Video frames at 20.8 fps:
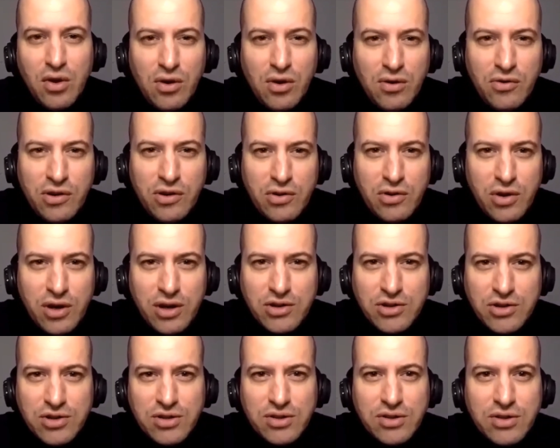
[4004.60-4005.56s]
law of
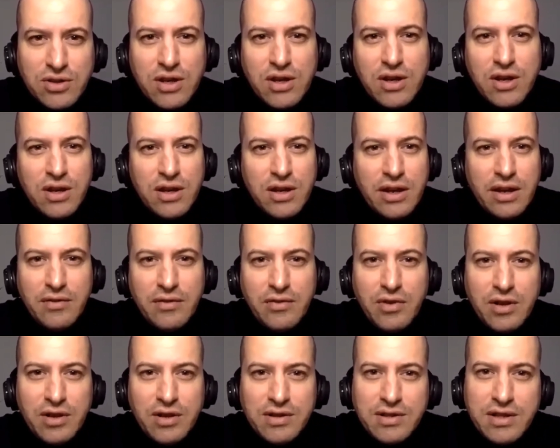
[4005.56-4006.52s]
attraction,
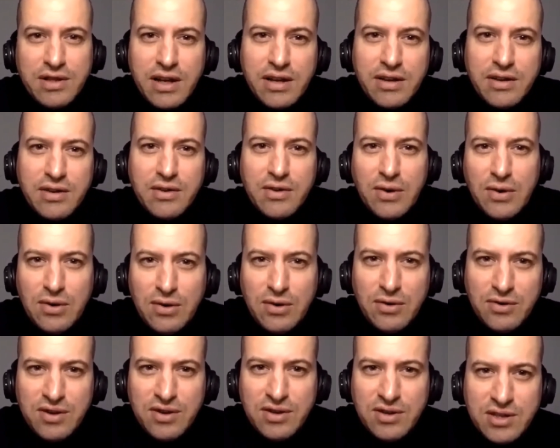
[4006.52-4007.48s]
if you understand
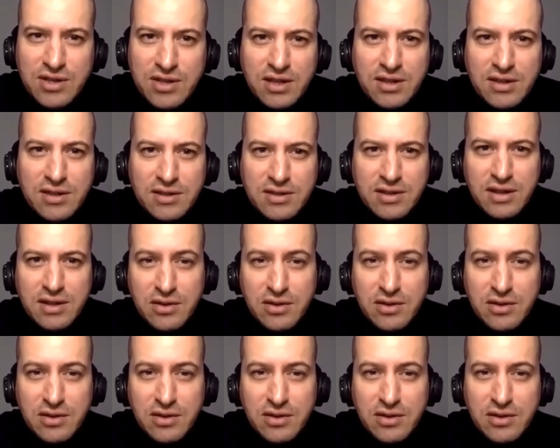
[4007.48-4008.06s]
all of these things